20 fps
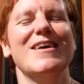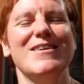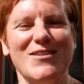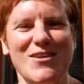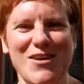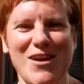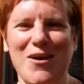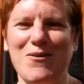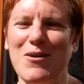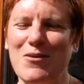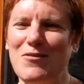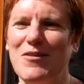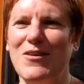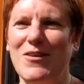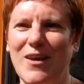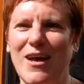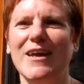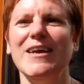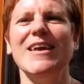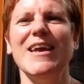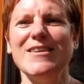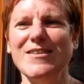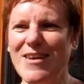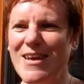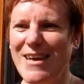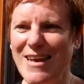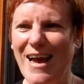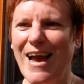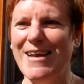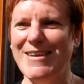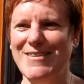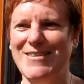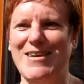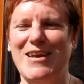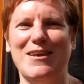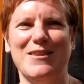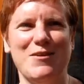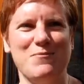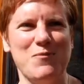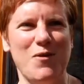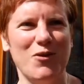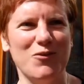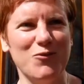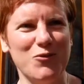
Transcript: So now I feel like, yes, I can tick them off.